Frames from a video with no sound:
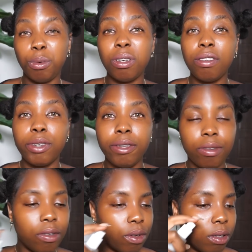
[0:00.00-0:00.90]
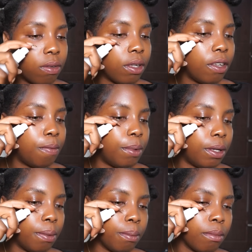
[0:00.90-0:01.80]
What it's going to do is going to give
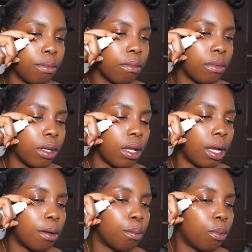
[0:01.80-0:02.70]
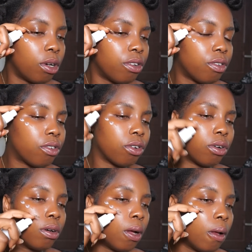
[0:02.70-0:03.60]
me like
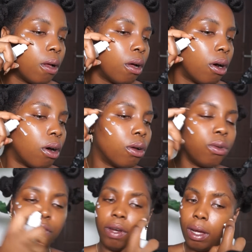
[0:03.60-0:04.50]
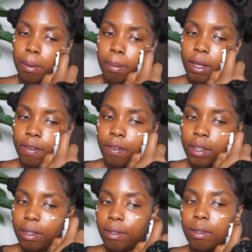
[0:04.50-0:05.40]
moisture all over my
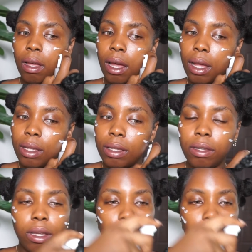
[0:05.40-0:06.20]
face, and